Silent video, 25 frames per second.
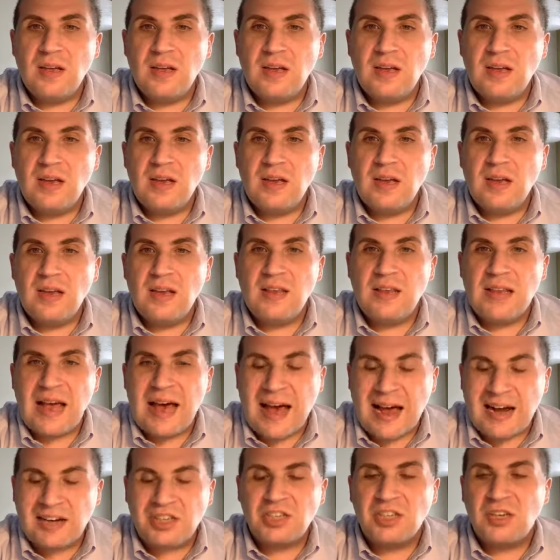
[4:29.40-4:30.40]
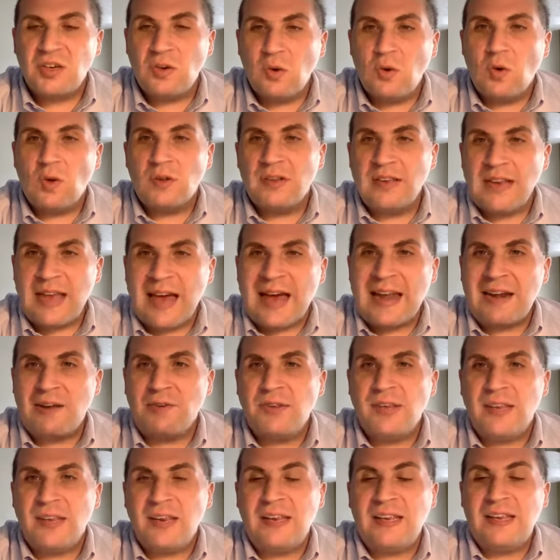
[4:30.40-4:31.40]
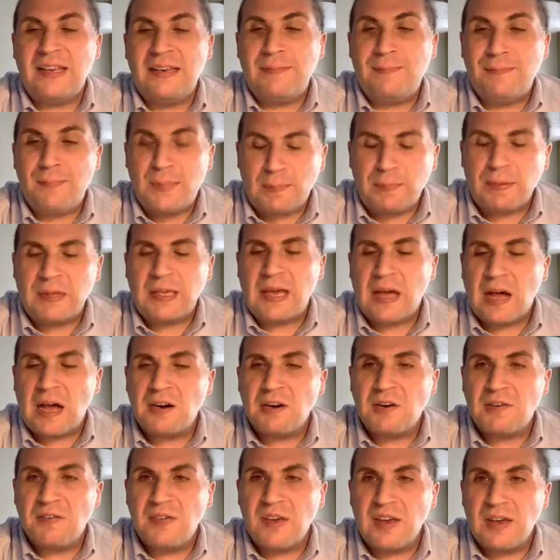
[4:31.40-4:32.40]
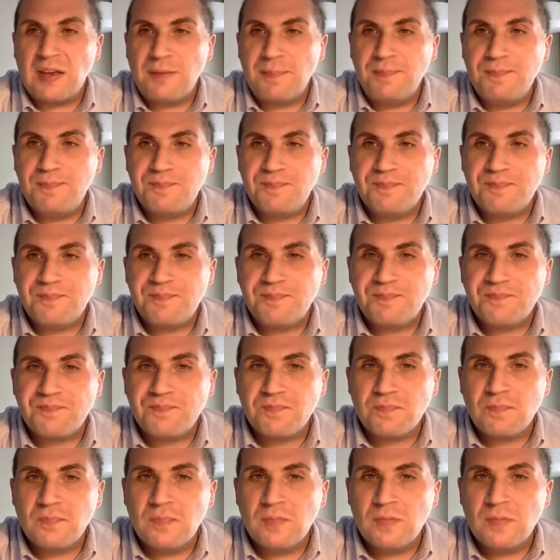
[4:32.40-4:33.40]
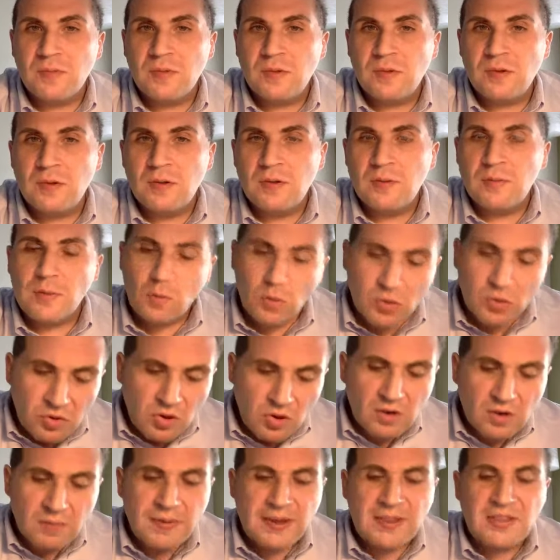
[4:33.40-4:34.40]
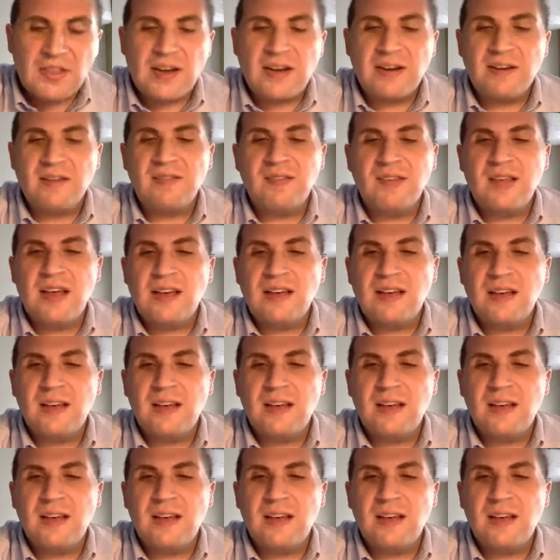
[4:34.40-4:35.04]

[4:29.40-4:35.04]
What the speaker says: is actually called an annotated bibliography. But we'll talk about that in a second.